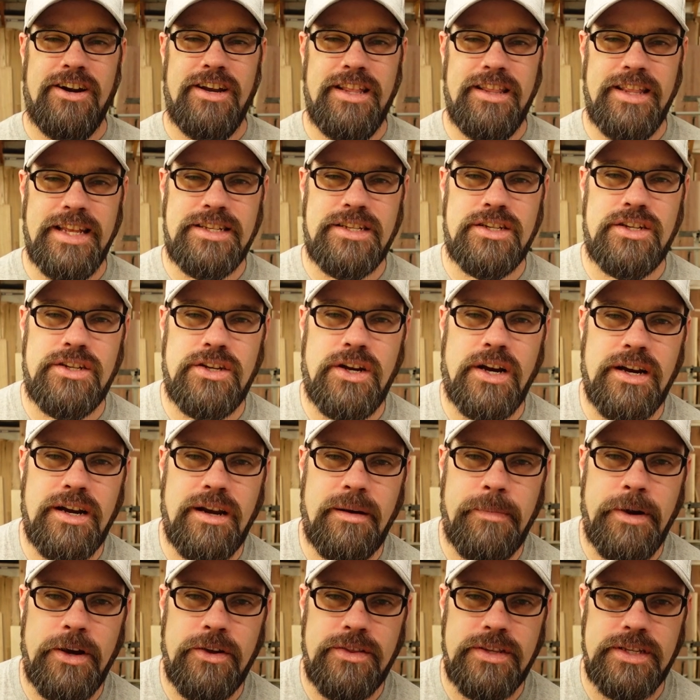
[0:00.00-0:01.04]
All right, let's talk
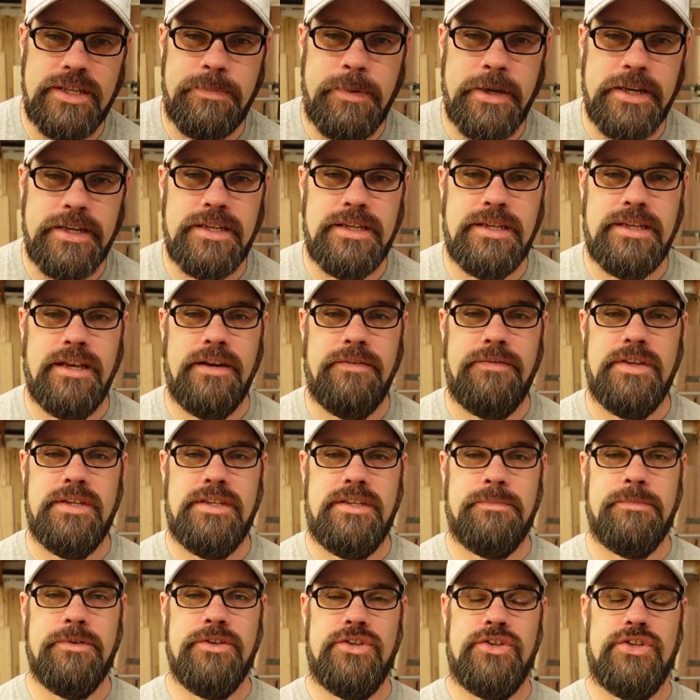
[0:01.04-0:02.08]
about the specs of
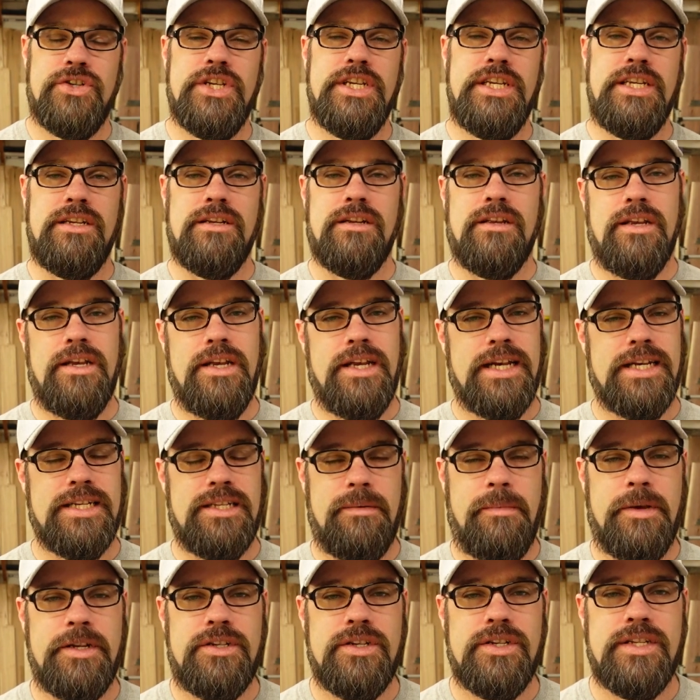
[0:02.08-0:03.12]
this machine. As
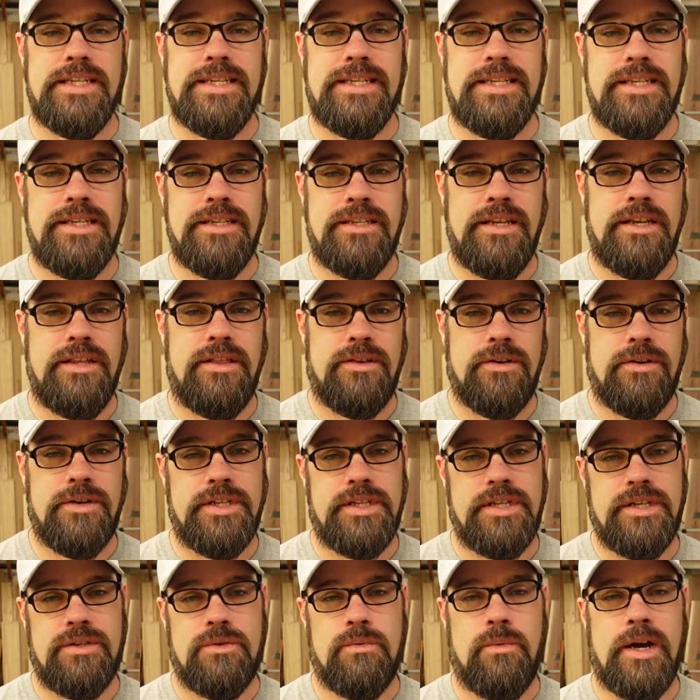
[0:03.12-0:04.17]
I mentioned, this is a
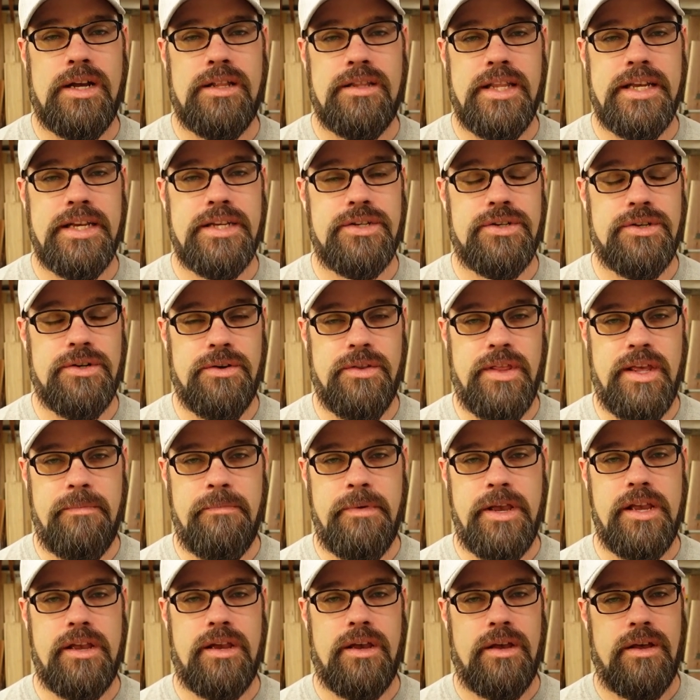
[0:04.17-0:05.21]
36 watt laser. They
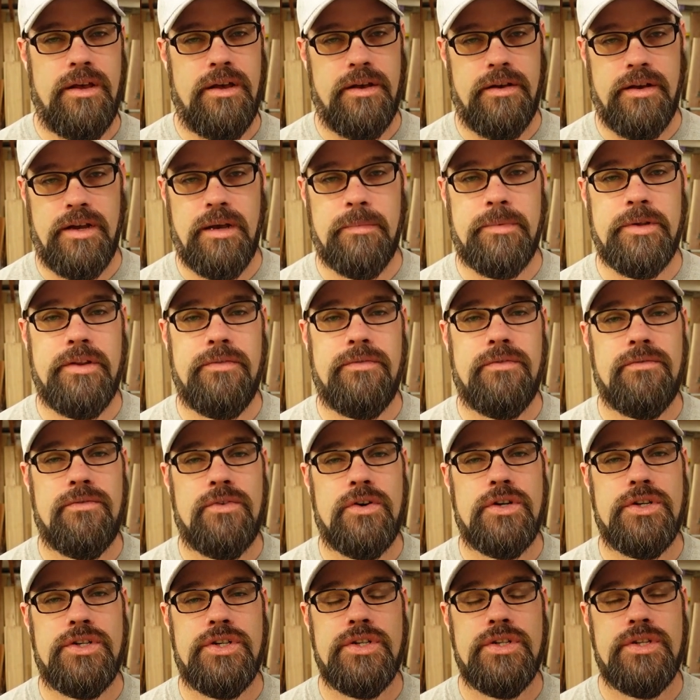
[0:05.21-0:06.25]
make a couple different
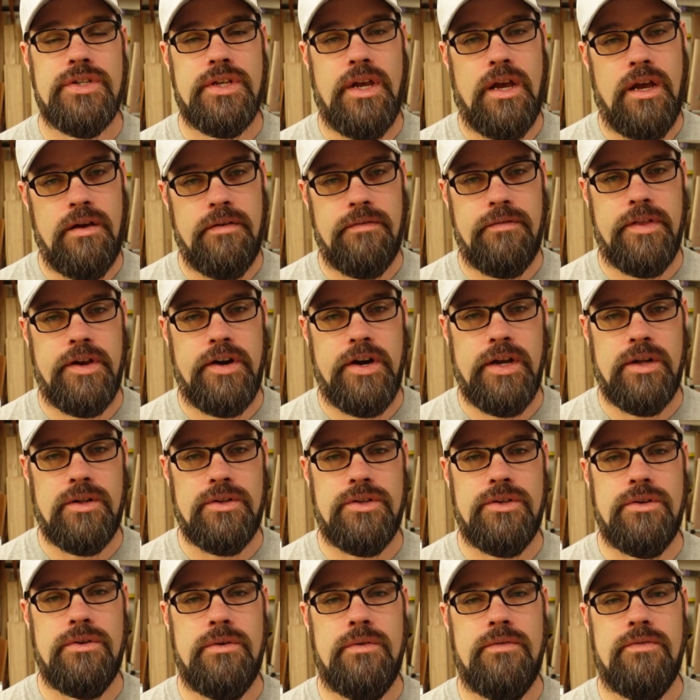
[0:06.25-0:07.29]
versions of their
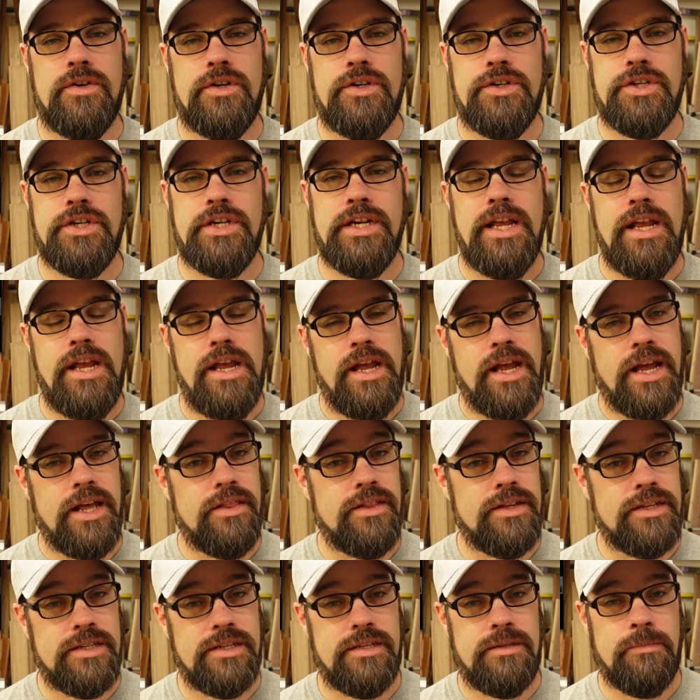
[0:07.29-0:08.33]
L2 version,
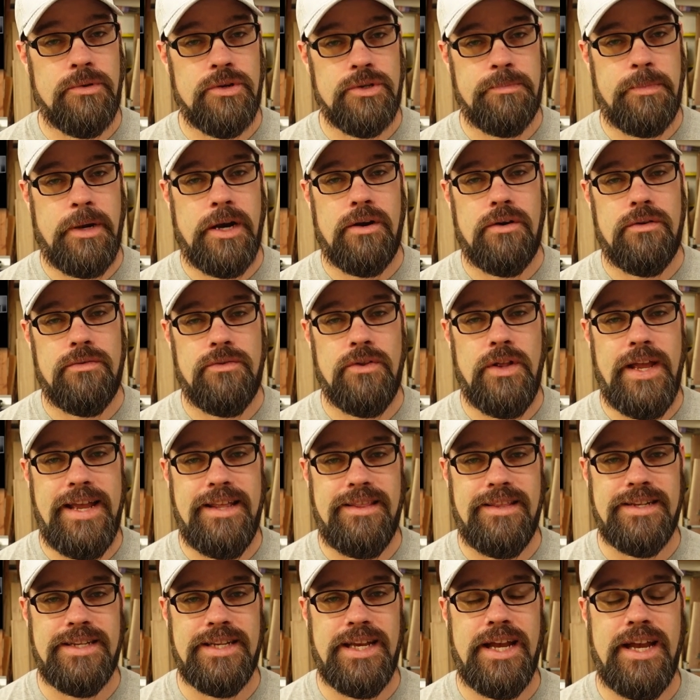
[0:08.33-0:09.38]
and this is the most powerful
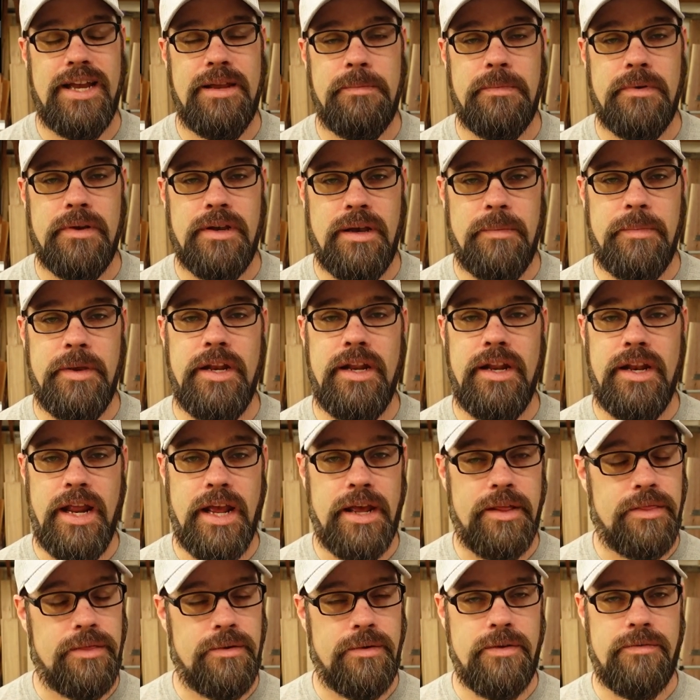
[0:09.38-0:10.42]
at the time, coming in
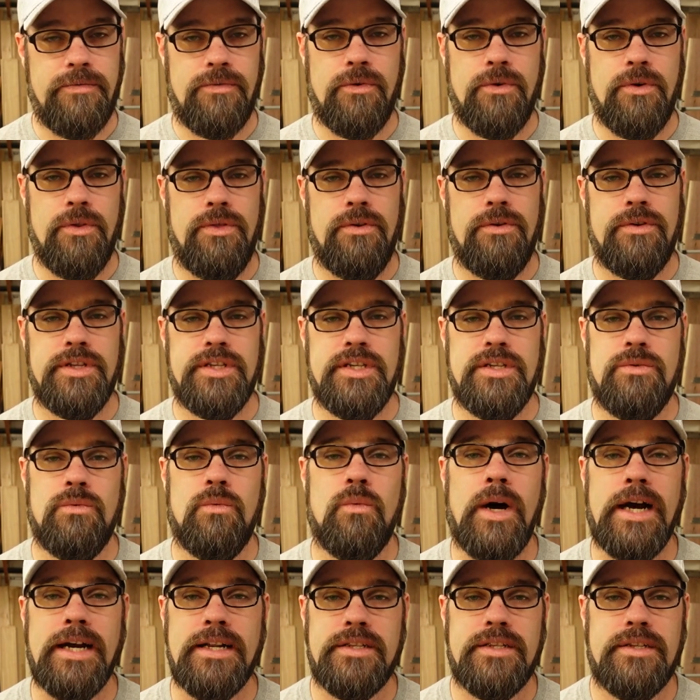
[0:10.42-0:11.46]
at 34 to 36
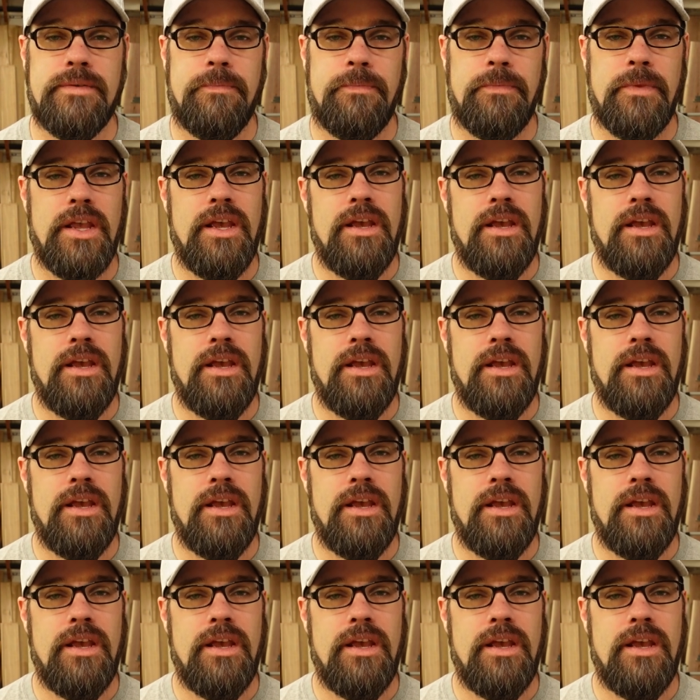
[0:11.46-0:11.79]
watts.